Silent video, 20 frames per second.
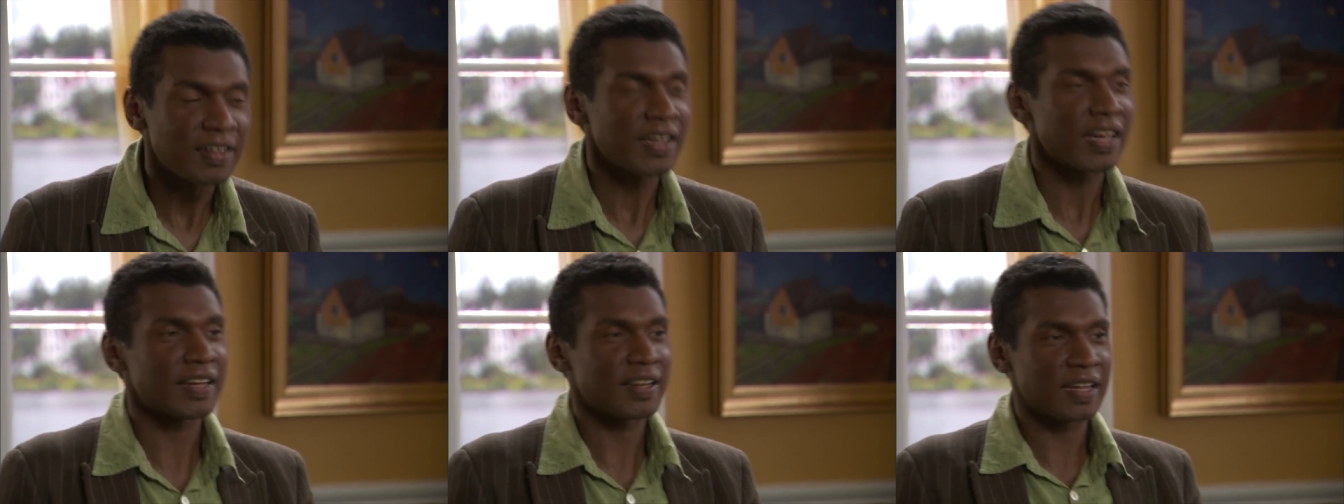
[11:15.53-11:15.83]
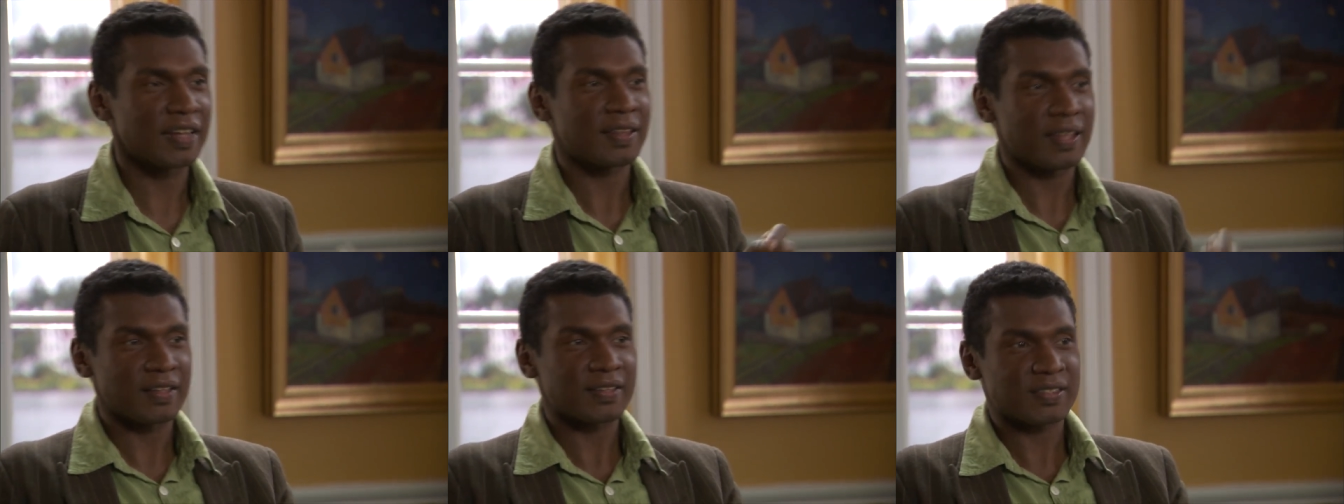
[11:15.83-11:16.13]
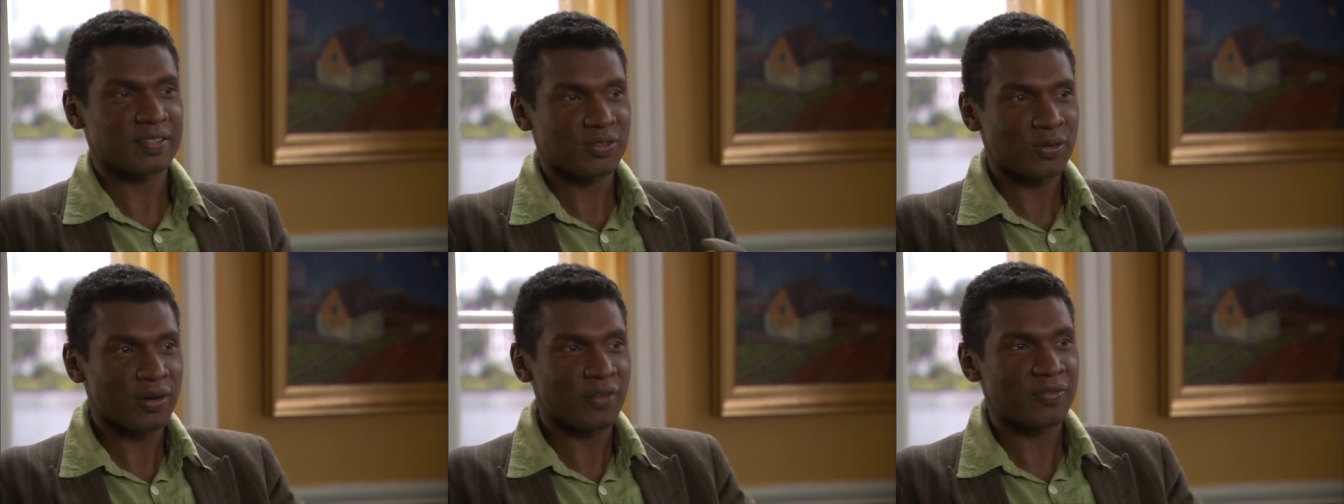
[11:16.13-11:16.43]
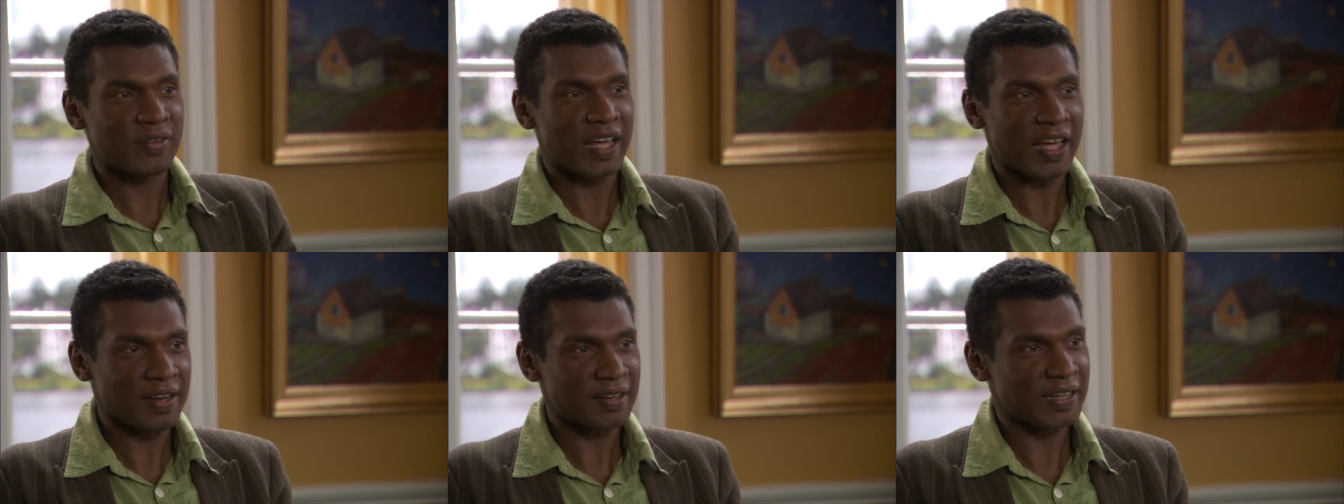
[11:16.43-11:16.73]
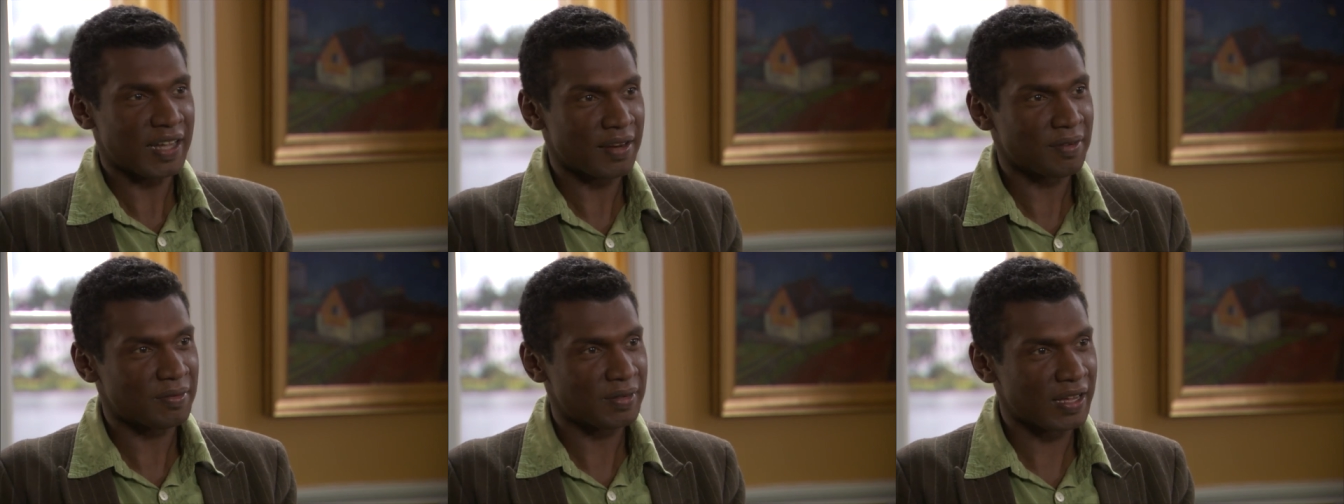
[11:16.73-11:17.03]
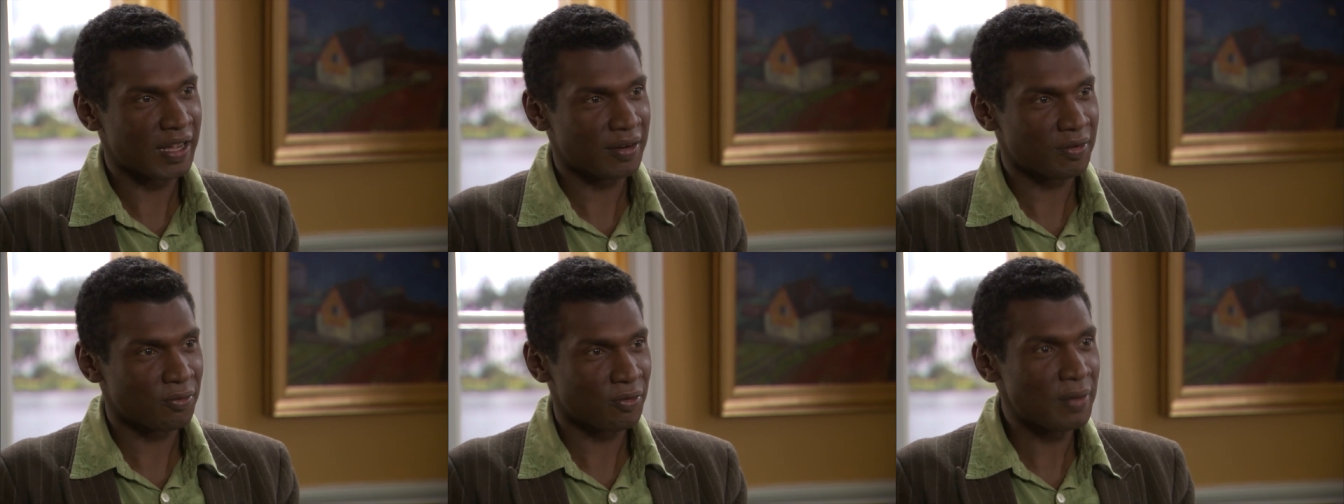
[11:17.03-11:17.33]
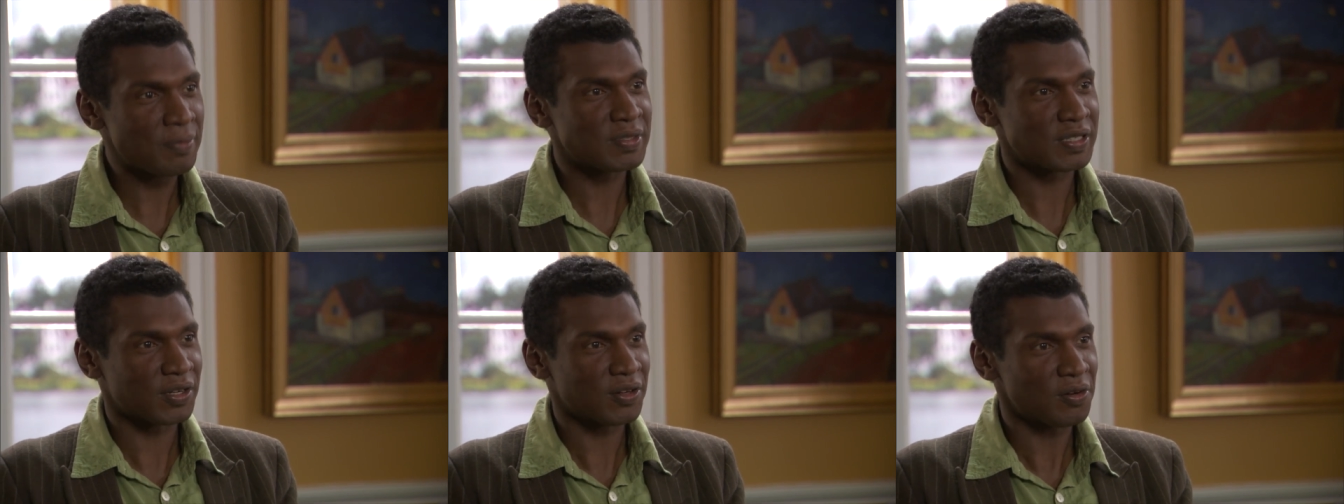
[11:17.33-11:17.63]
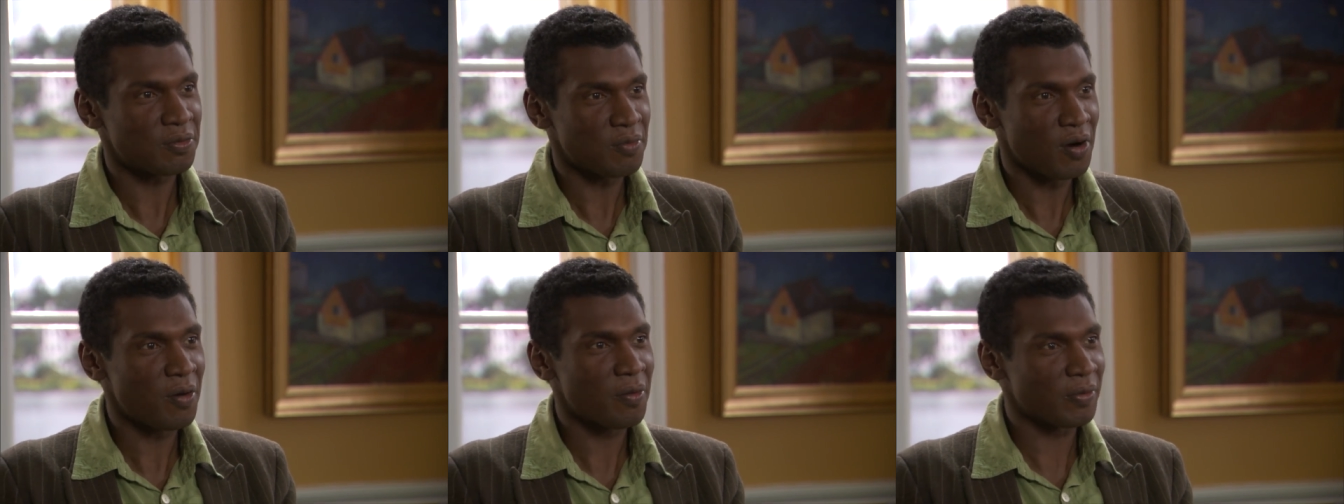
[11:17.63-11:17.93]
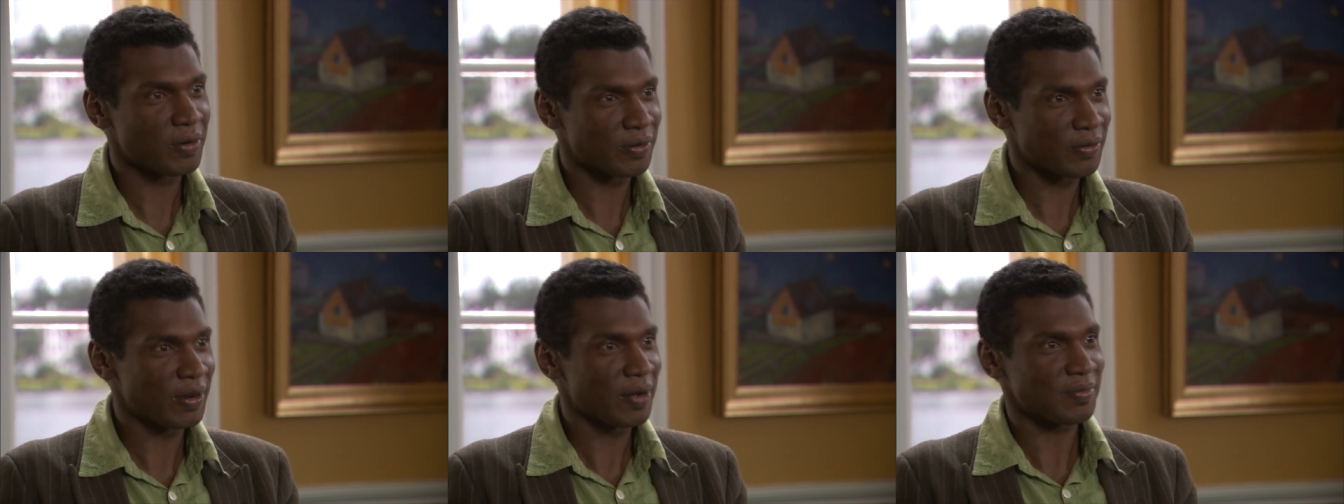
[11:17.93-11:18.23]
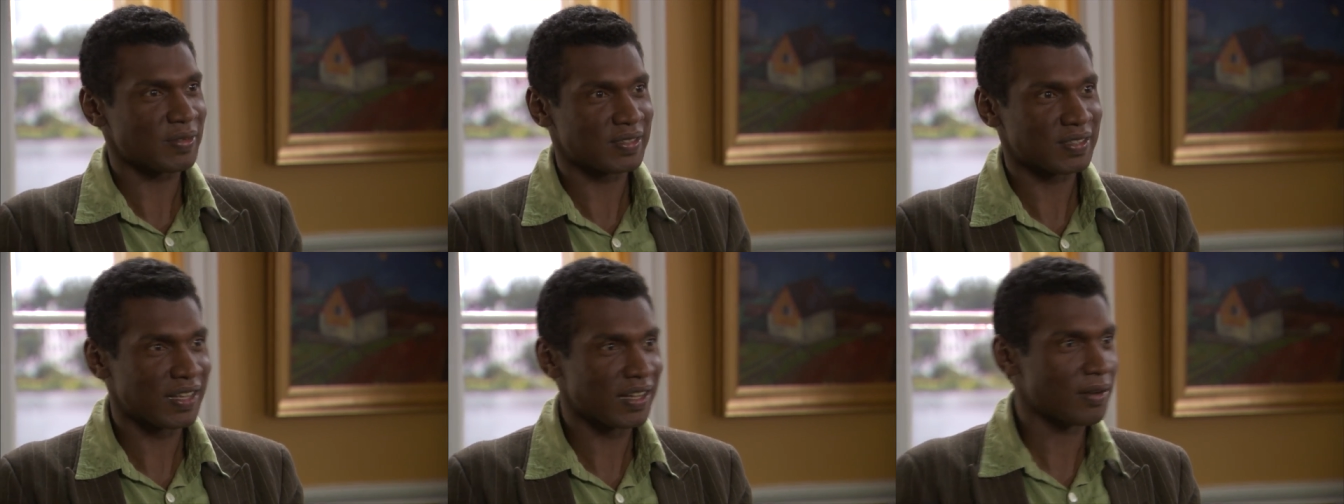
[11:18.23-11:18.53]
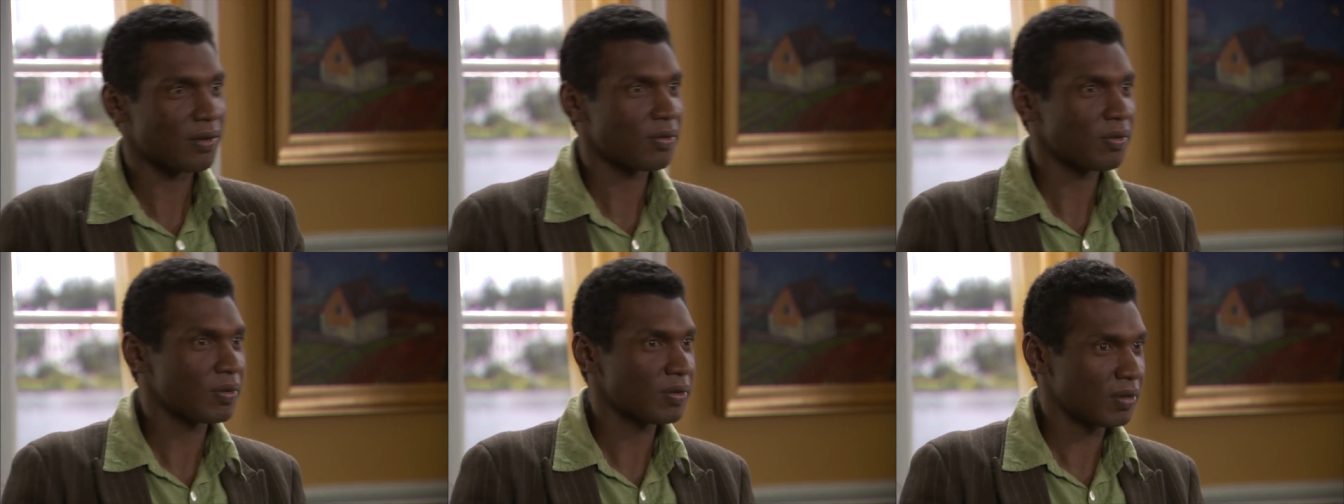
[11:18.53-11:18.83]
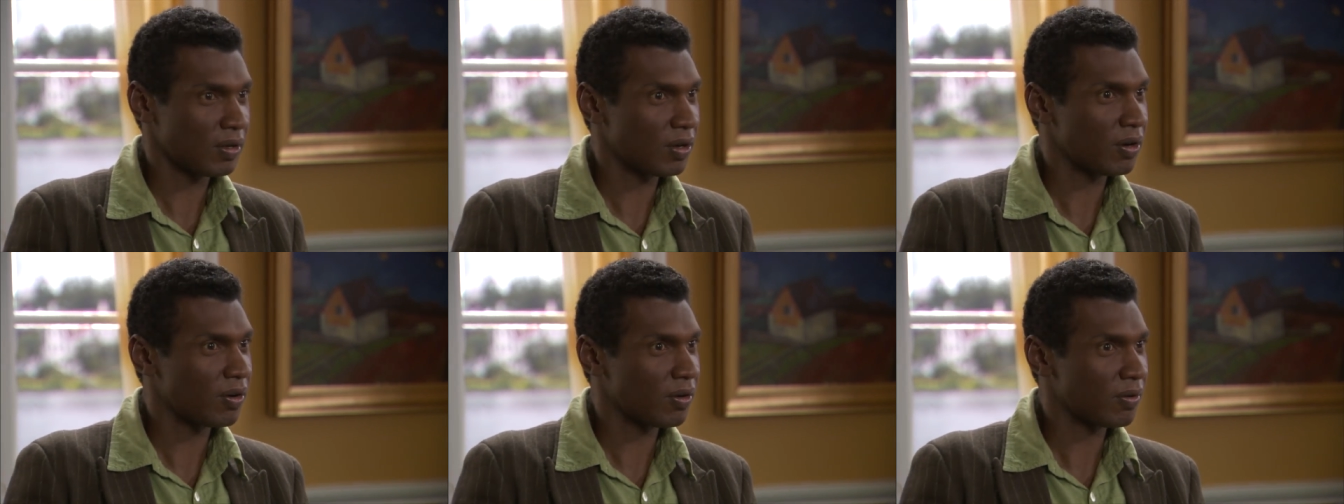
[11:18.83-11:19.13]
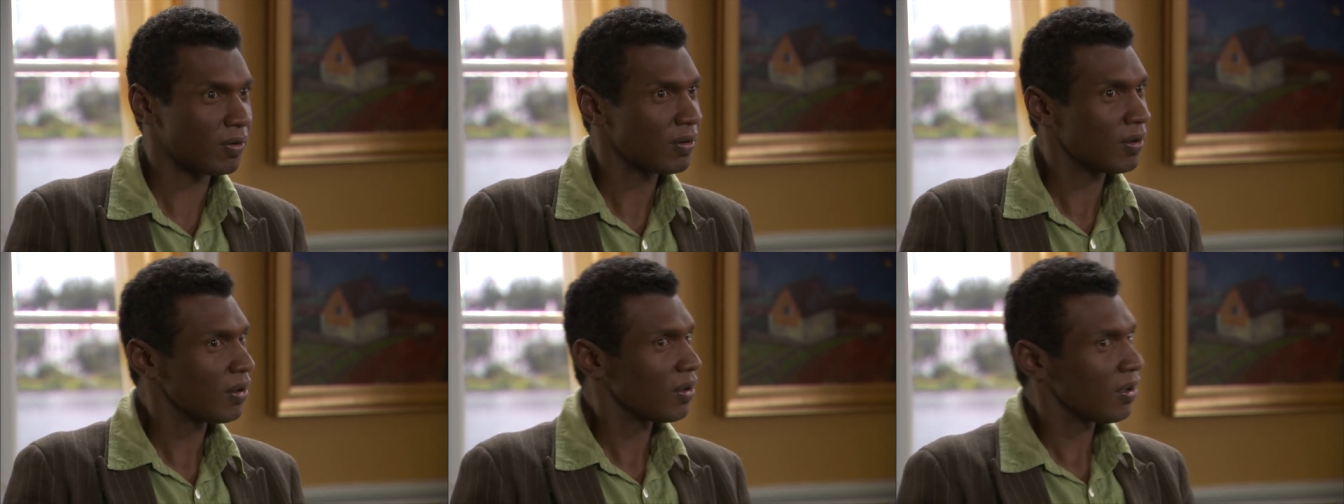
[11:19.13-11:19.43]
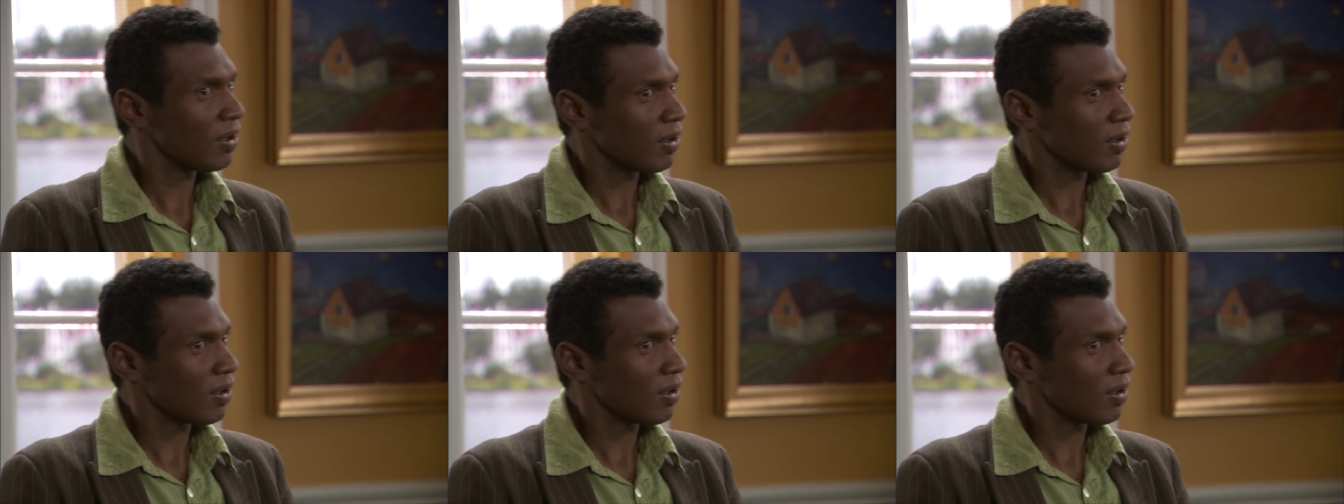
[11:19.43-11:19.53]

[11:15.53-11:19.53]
And it, it's sort of that, that, that whimsical moment where I'm just like, you know,